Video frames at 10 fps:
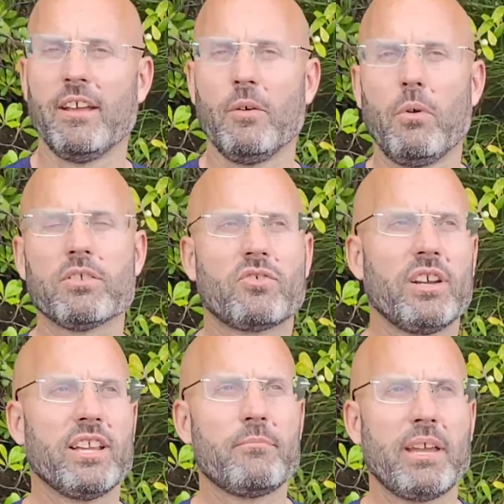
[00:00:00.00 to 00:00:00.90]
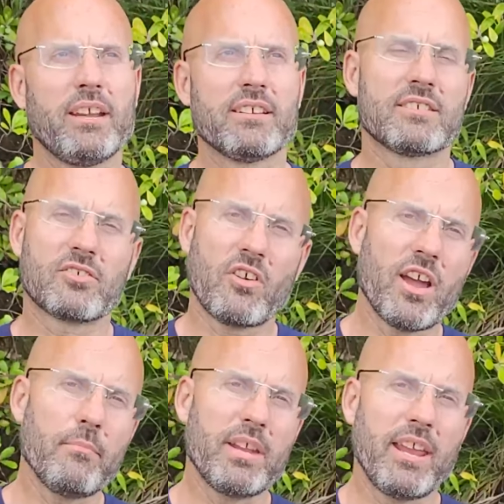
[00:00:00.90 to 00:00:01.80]
what's really being
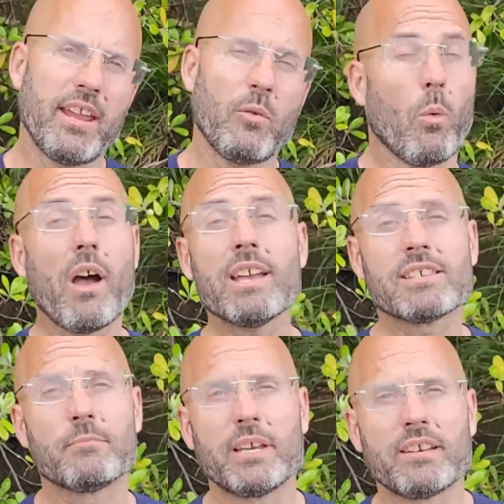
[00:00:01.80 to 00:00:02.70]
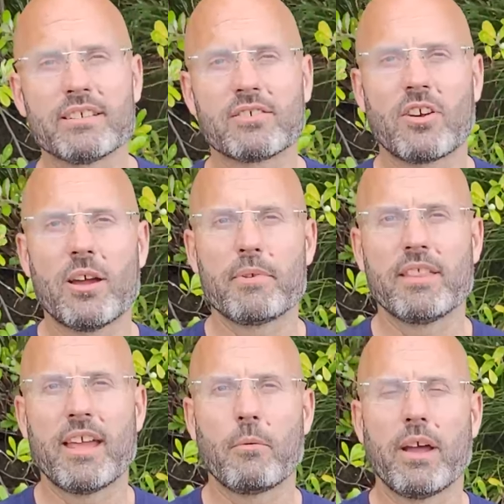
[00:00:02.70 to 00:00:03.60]
described here? Why is it being described in
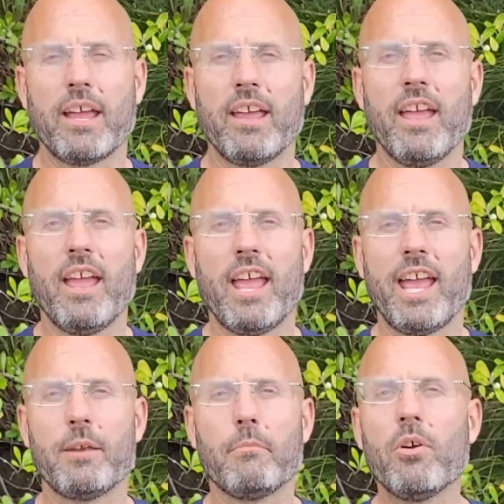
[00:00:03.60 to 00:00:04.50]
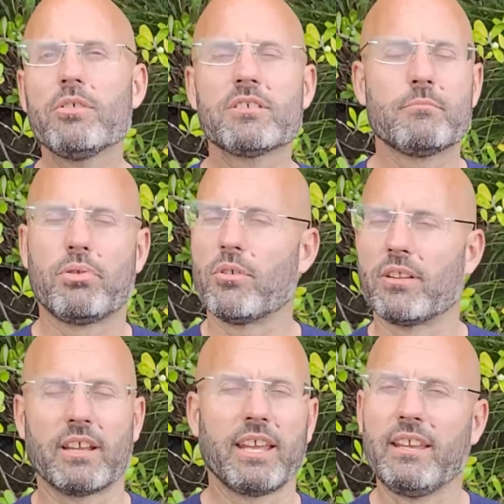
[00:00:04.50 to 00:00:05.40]
that way? And most
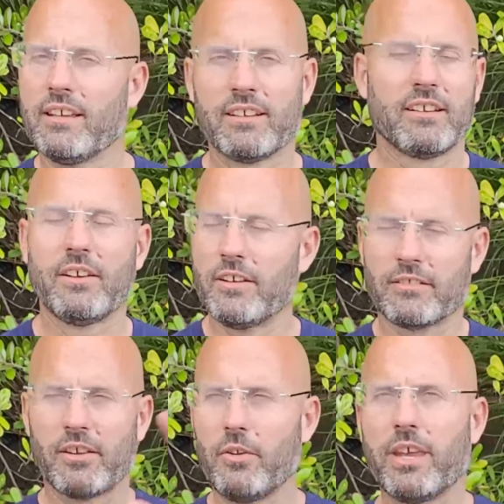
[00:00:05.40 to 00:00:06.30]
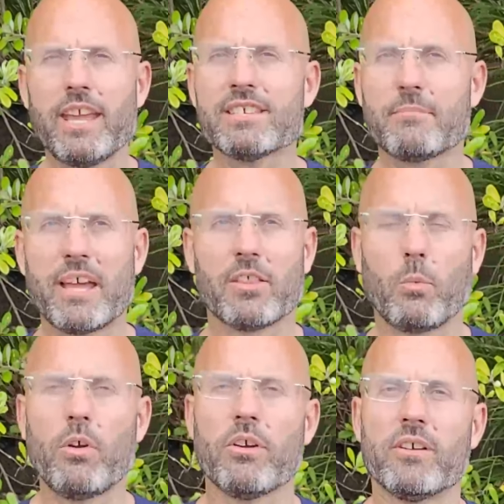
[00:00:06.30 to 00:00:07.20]
importantly, who cares about the
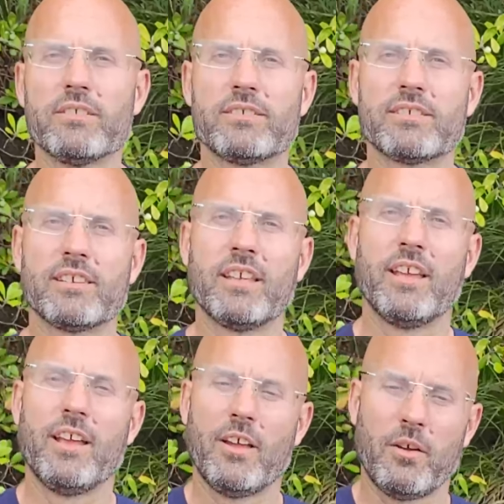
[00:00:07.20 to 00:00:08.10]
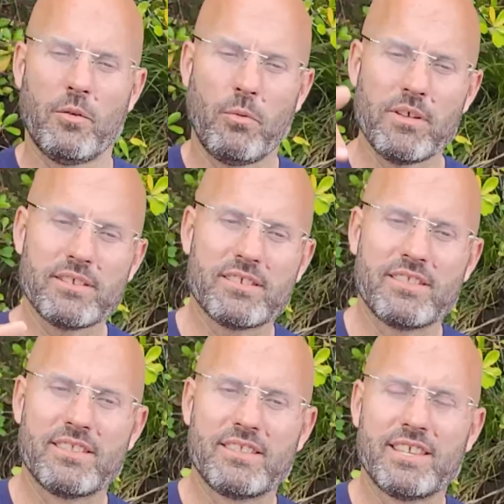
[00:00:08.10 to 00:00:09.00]
words? What's
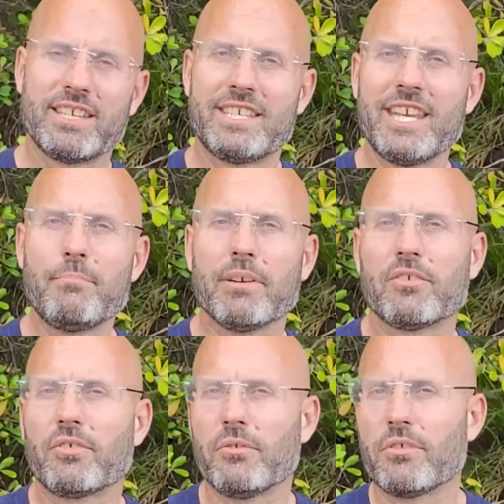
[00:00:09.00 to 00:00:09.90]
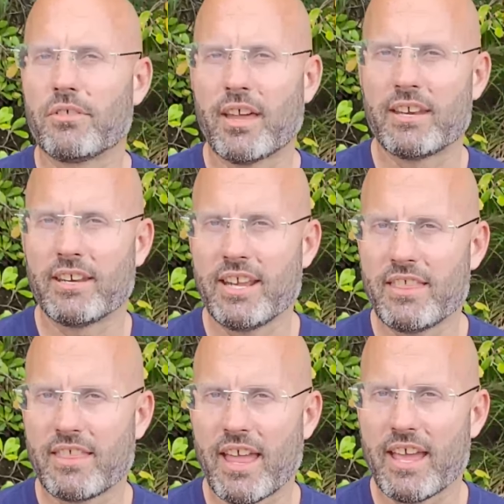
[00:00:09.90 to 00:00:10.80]
the deeper truth
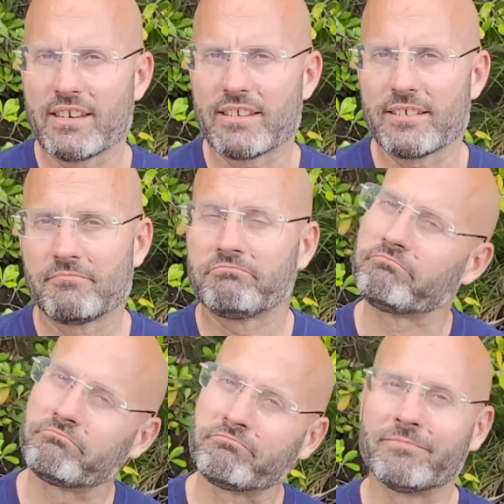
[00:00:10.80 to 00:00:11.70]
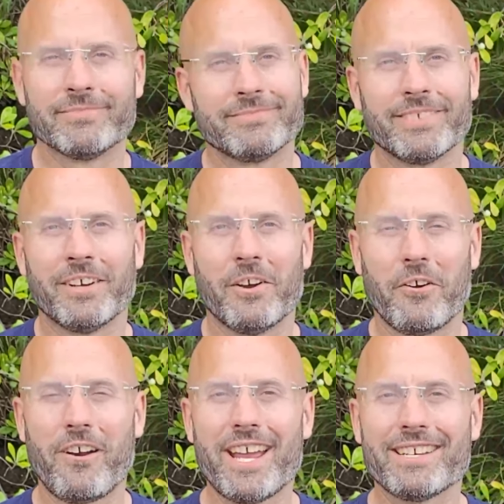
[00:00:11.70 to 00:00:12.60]
underneath that? All
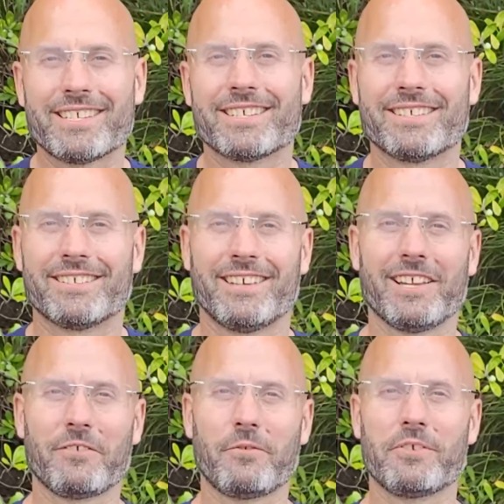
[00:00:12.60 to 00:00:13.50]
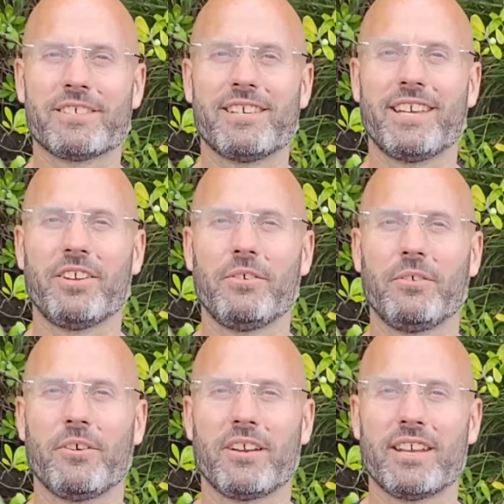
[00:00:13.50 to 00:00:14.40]
right, I look forward to seeing you
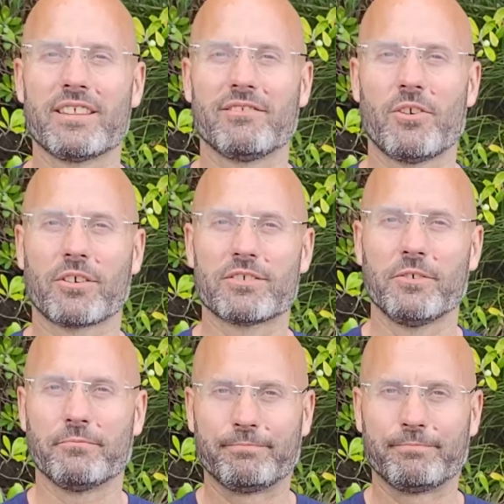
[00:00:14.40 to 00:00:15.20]
on another vlog soon.